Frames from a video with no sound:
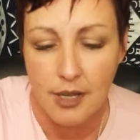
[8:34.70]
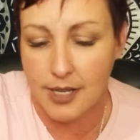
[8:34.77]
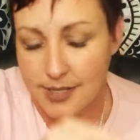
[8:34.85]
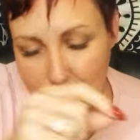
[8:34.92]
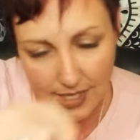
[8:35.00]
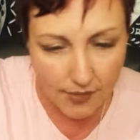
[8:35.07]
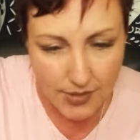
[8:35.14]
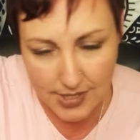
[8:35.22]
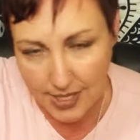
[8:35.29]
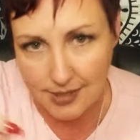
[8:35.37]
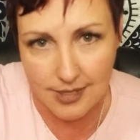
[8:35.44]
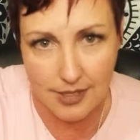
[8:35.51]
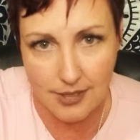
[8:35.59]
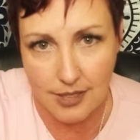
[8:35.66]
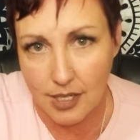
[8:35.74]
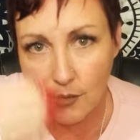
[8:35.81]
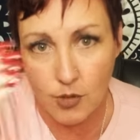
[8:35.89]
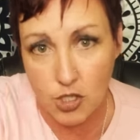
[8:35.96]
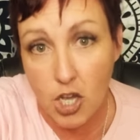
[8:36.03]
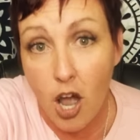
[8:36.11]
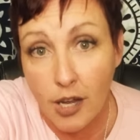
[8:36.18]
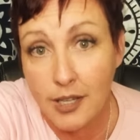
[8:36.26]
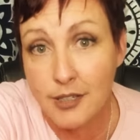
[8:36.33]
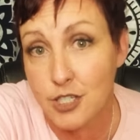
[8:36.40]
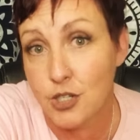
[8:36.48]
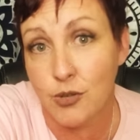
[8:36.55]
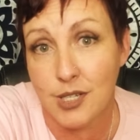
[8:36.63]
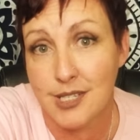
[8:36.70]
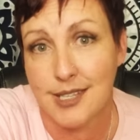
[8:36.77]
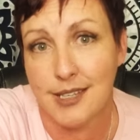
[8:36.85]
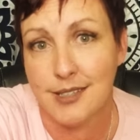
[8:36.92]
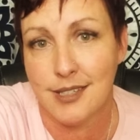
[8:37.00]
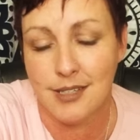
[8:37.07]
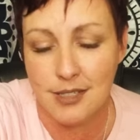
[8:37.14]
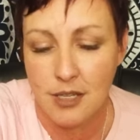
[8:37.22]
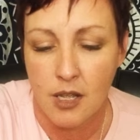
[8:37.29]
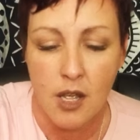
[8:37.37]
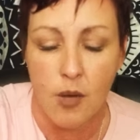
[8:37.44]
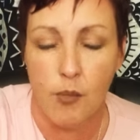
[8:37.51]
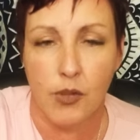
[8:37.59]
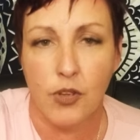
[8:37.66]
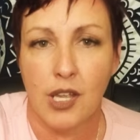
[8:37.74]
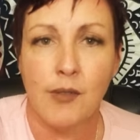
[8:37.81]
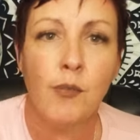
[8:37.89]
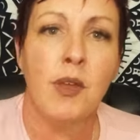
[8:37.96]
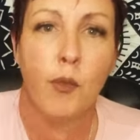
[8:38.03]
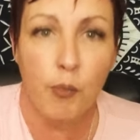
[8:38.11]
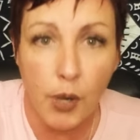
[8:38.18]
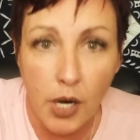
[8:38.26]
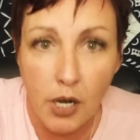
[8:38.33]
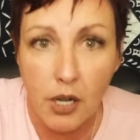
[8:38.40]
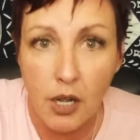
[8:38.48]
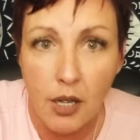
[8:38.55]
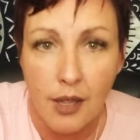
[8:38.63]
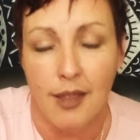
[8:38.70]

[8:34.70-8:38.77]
instead of a sentence. Like I'm talking to you in a sentence, but they're giving me the book,